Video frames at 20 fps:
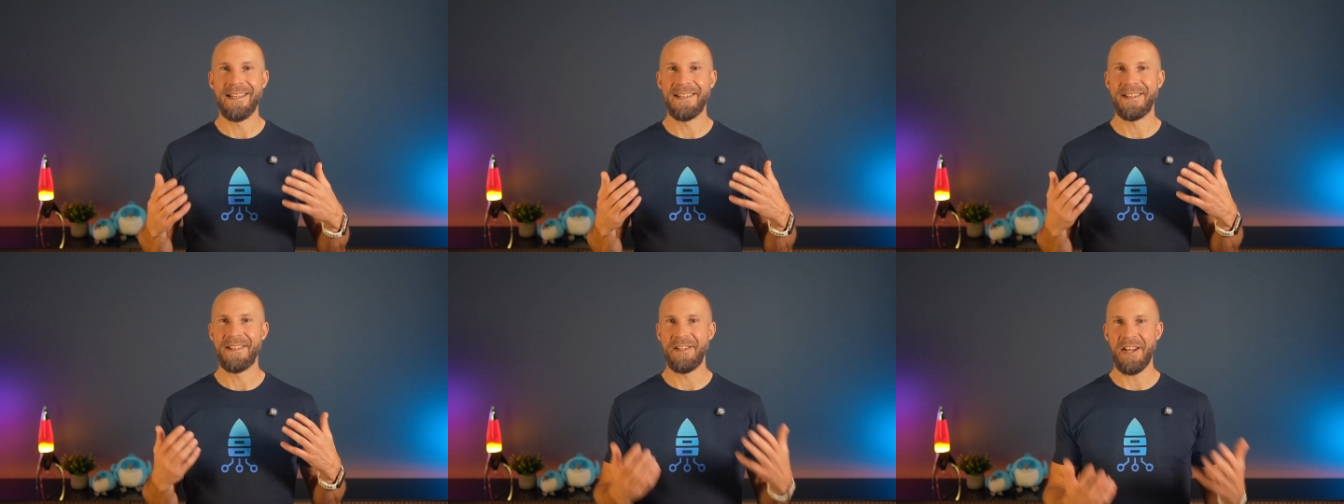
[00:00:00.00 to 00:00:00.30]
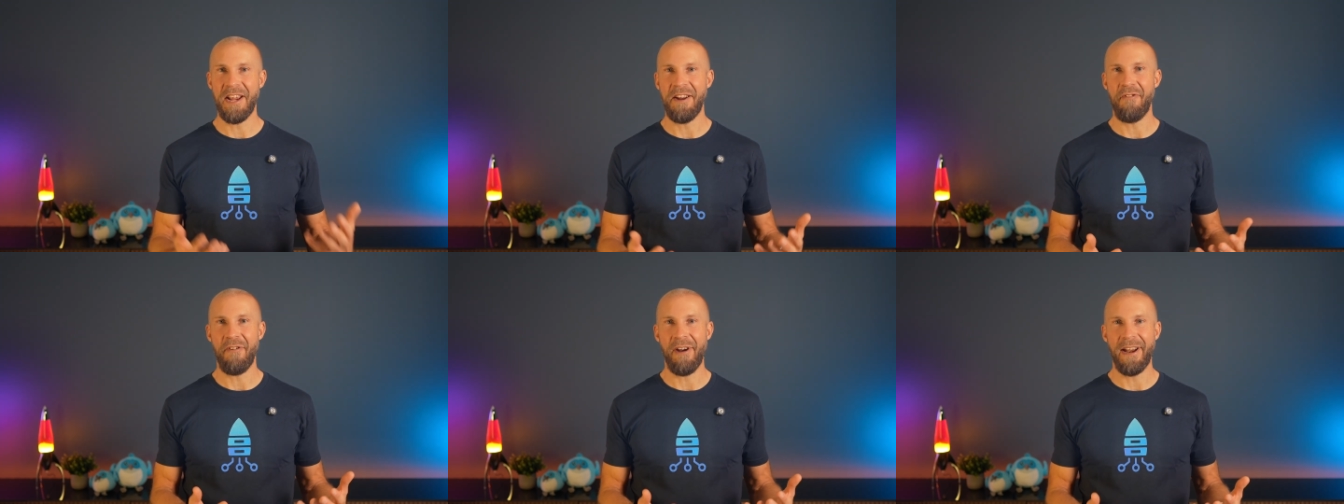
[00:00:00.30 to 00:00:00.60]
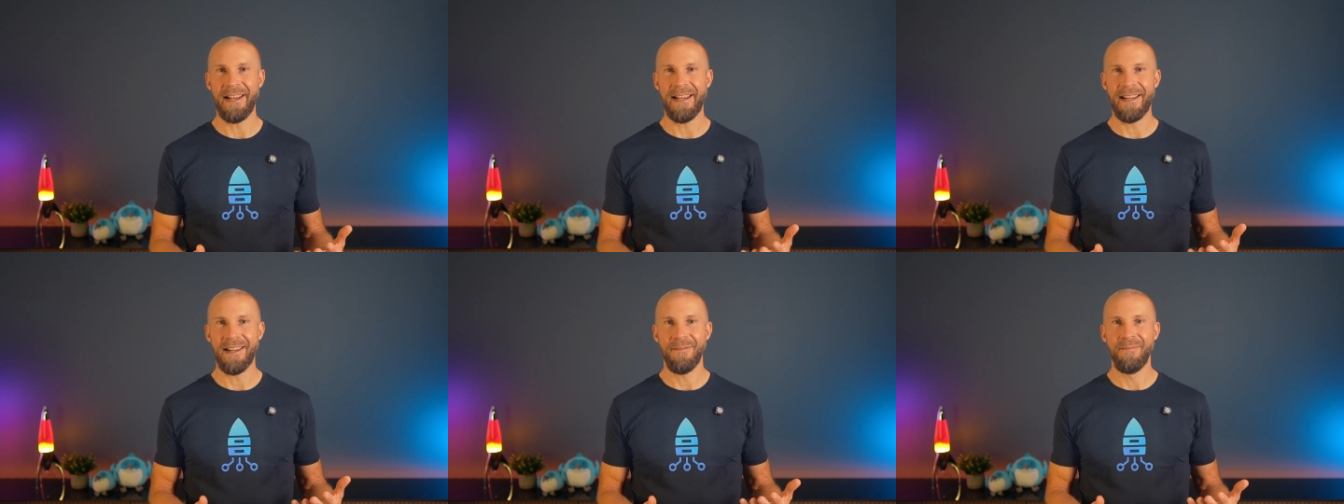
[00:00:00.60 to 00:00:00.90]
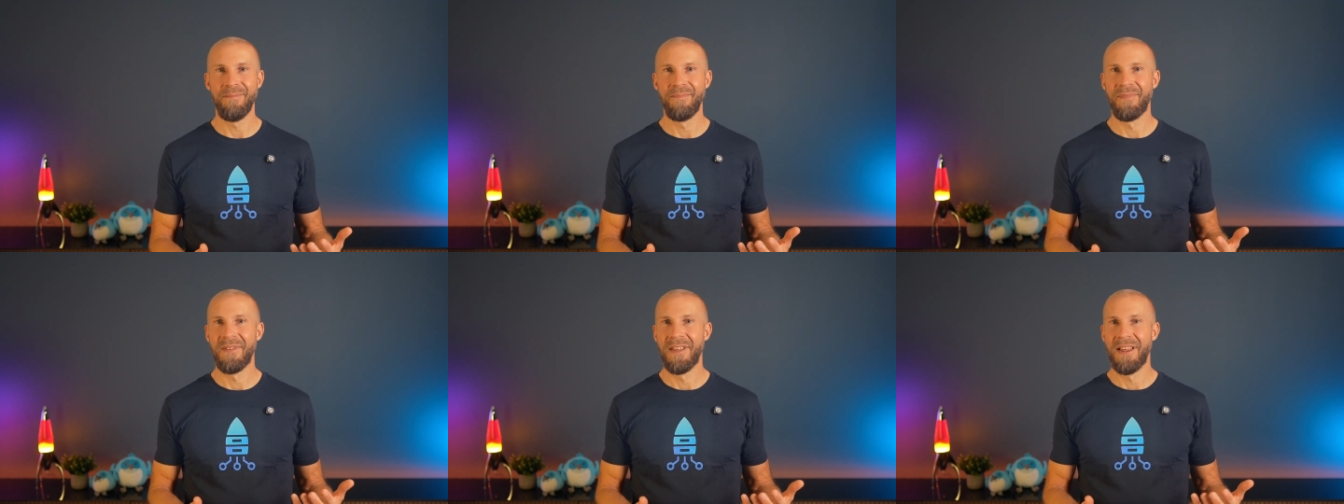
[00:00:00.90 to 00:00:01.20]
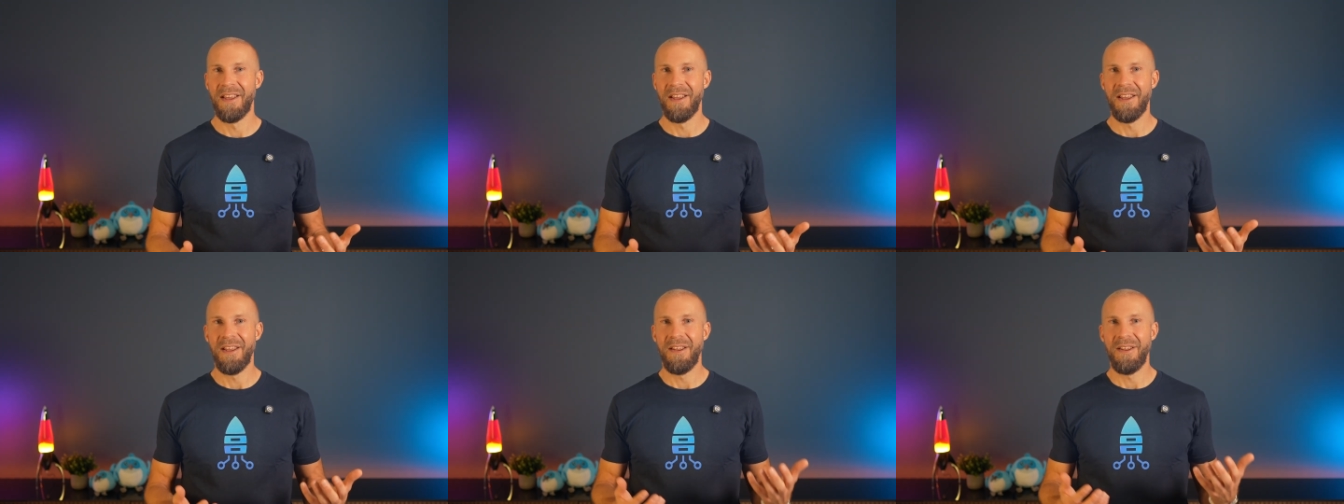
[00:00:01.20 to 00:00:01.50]
is generated.
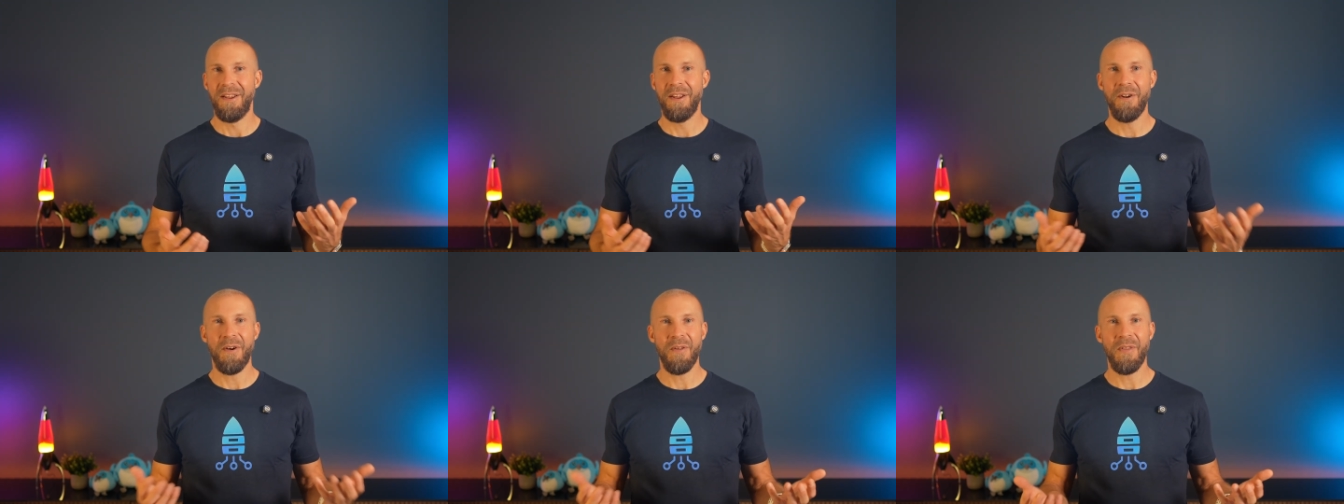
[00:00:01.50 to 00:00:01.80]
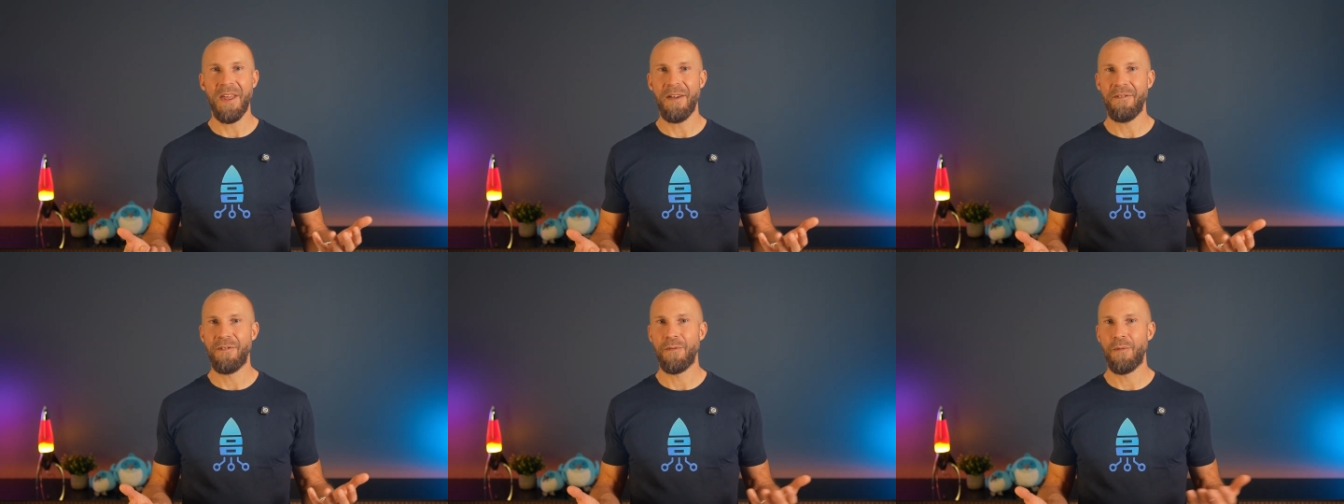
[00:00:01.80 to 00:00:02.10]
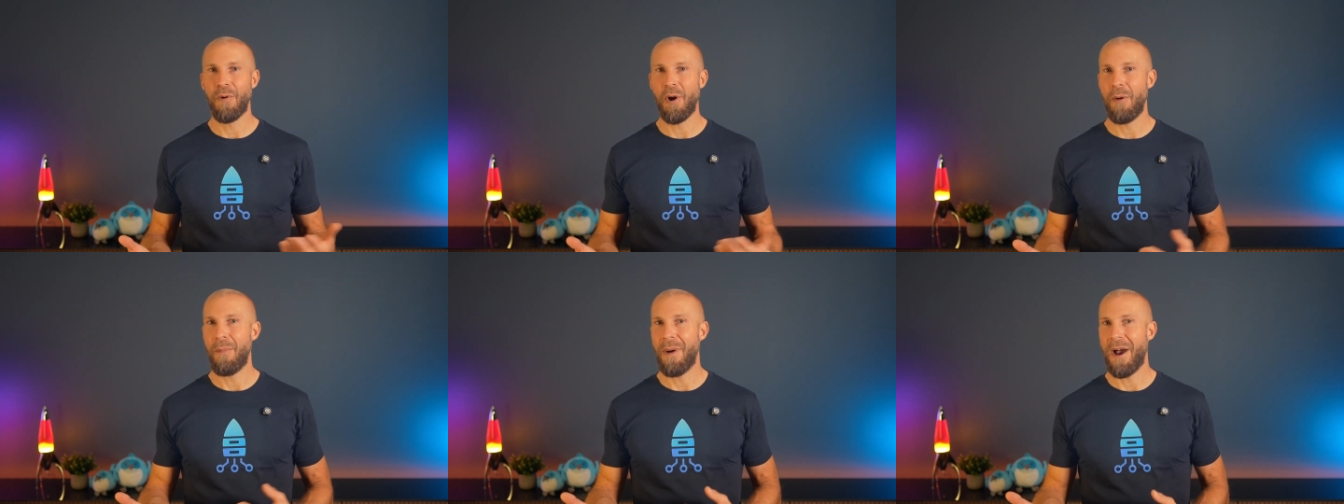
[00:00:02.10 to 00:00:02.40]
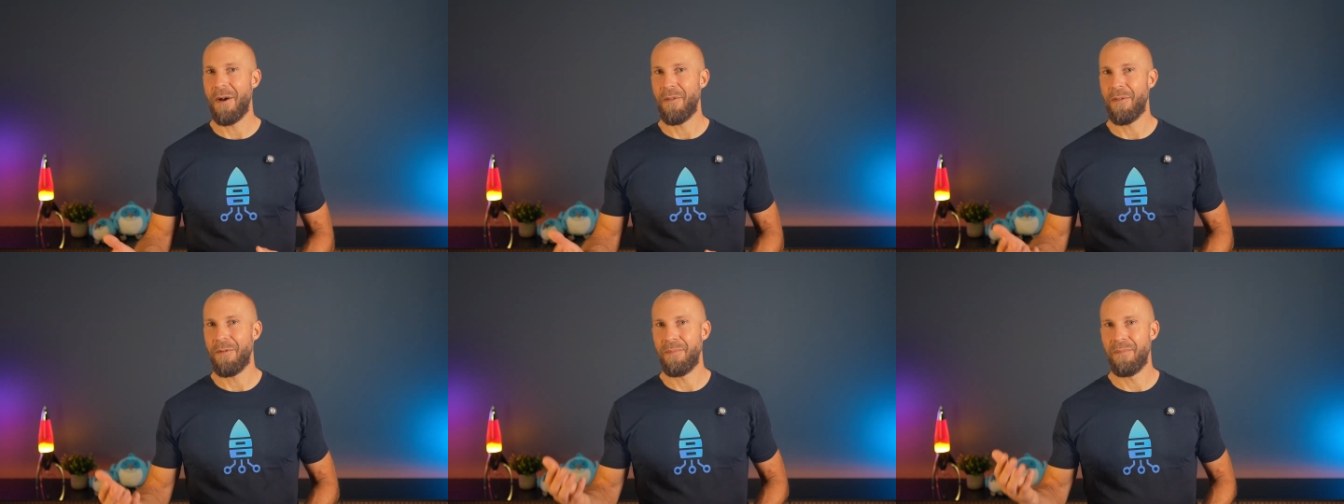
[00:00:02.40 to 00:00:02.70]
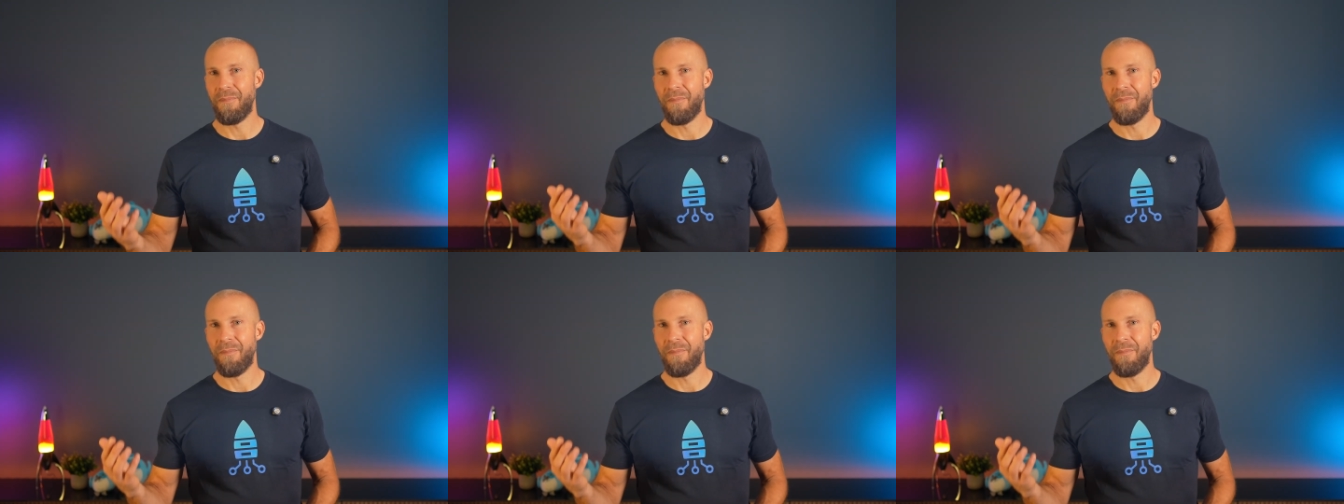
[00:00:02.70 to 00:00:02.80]
You don't have to worry about